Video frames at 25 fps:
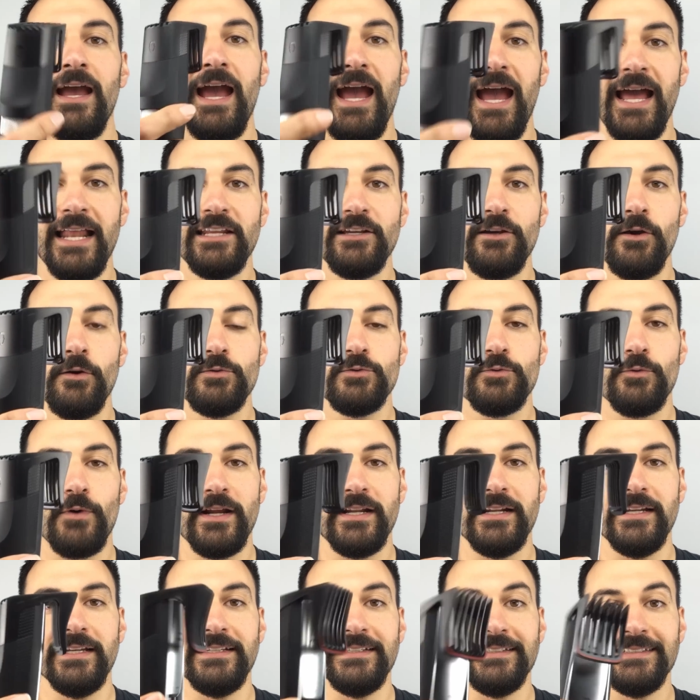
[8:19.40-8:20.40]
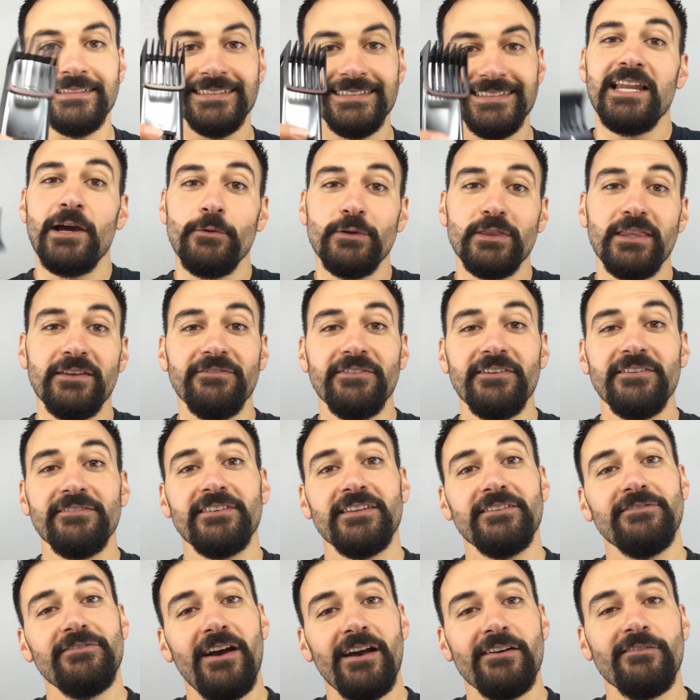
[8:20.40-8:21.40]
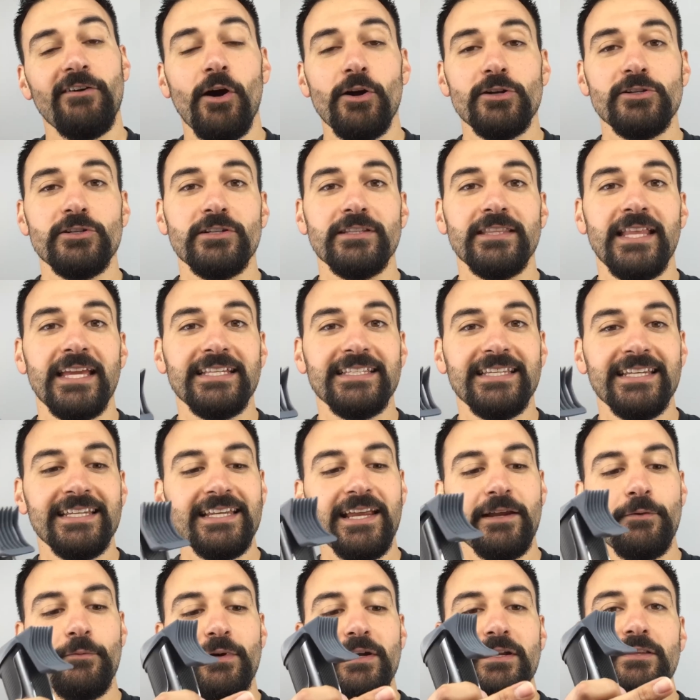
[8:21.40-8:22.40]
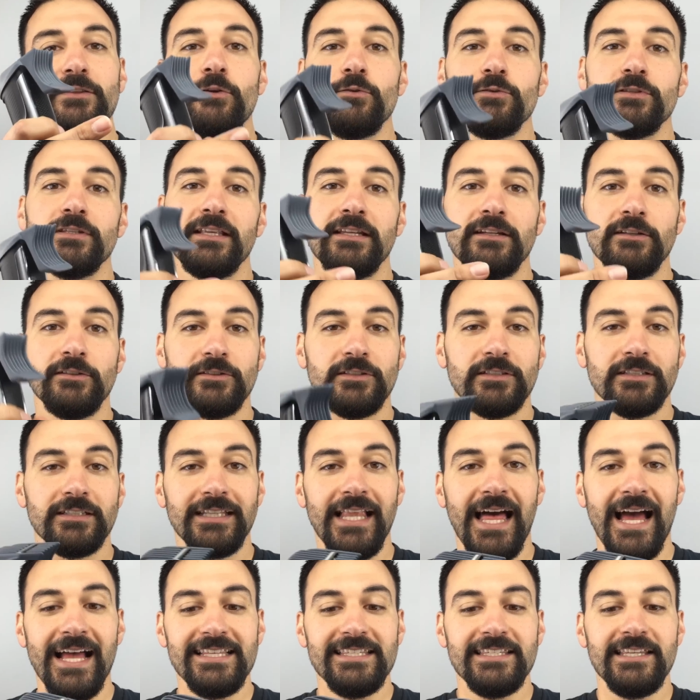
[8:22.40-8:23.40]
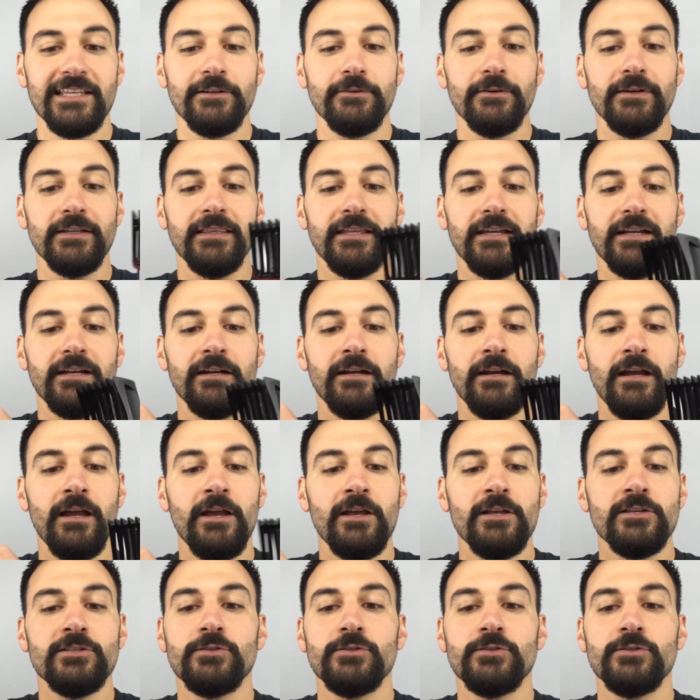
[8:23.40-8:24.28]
and it goes right in. Now with the 5500, they did get rid of those little slots that are in there.